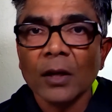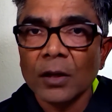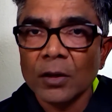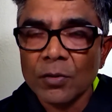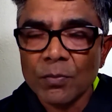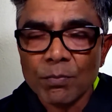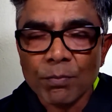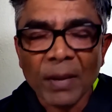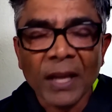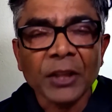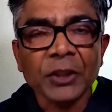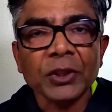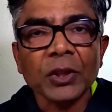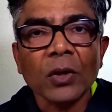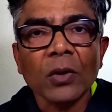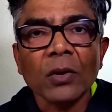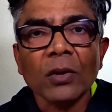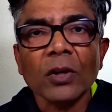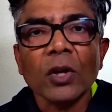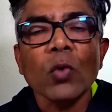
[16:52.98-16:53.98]
make sure
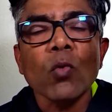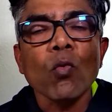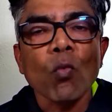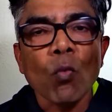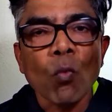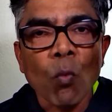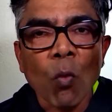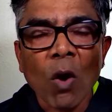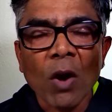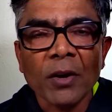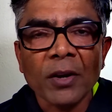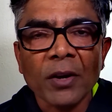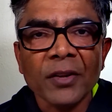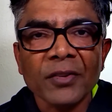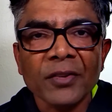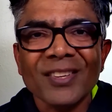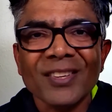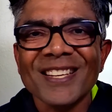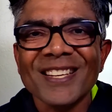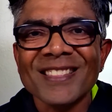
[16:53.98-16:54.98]
what is
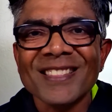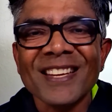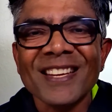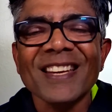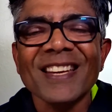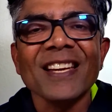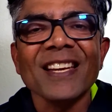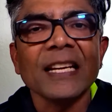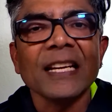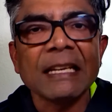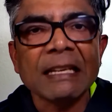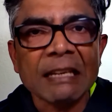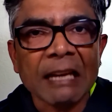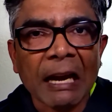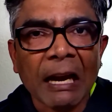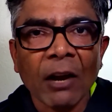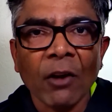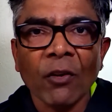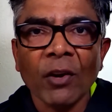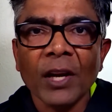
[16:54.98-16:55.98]
the
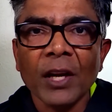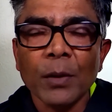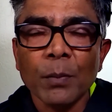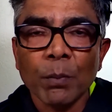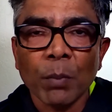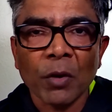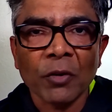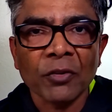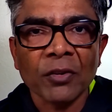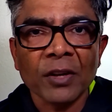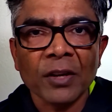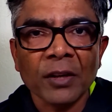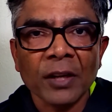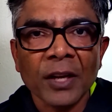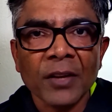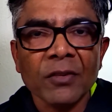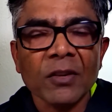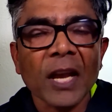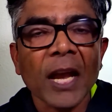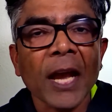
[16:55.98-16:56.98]
carry percentage
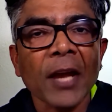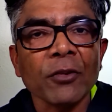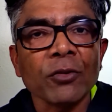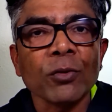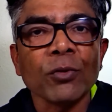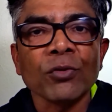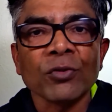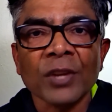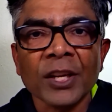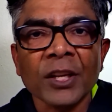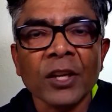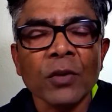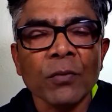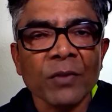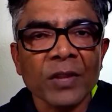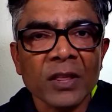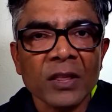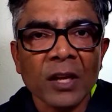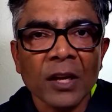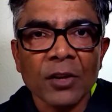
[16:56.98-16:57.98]
associated with
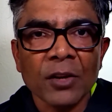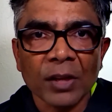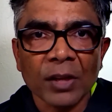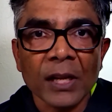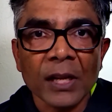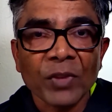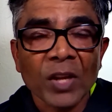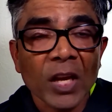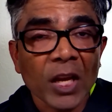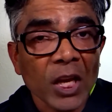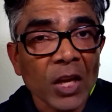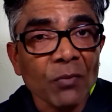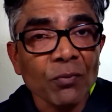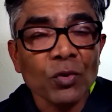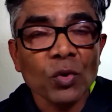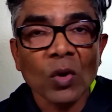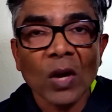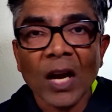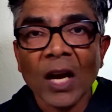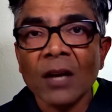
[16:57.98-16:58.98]
the deal. If you
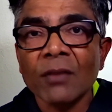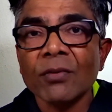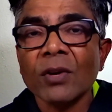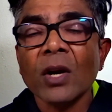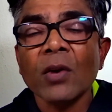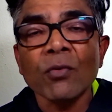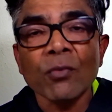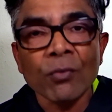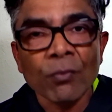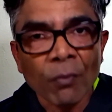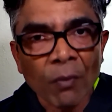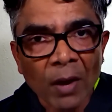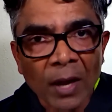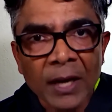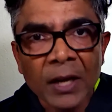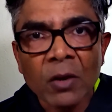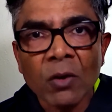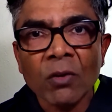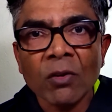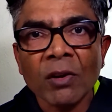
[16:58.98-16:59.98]
have very
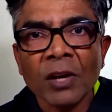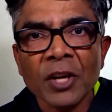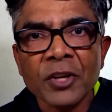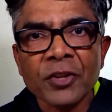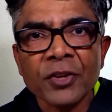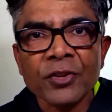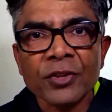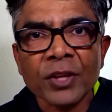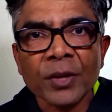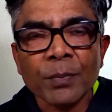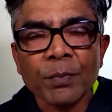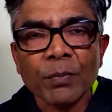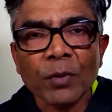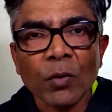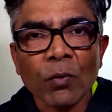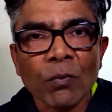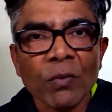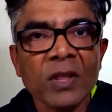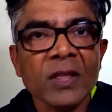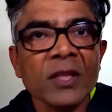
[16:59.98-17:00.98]
good relationship
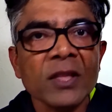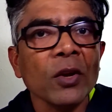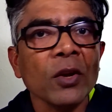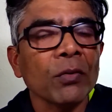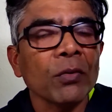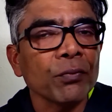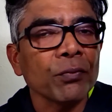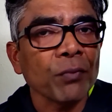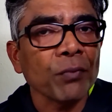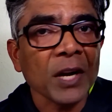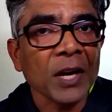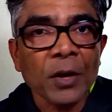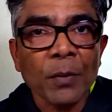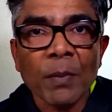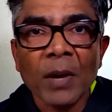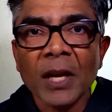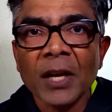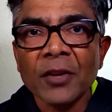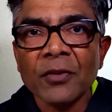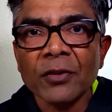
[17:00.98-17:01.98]
with your fund
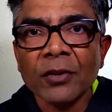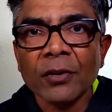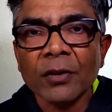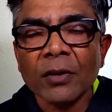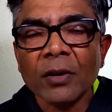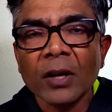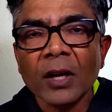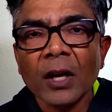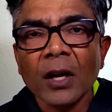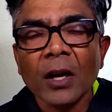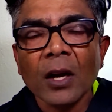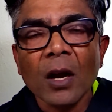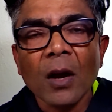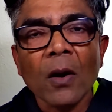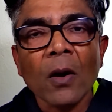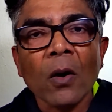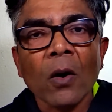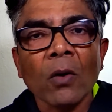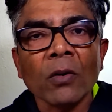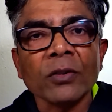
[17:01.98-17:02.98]
manager
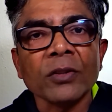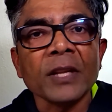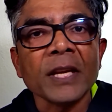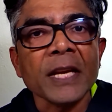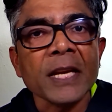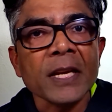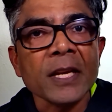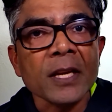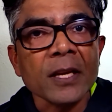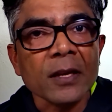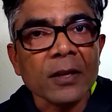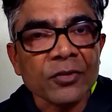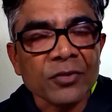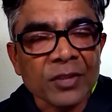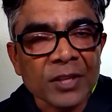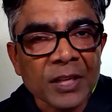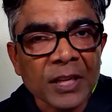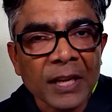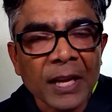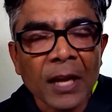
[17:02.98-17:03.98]
or the
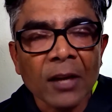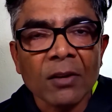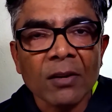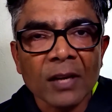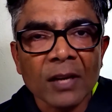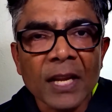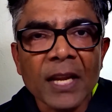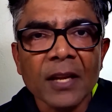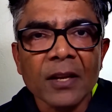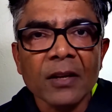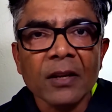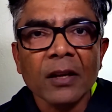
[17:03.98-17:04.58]
syndicate lead,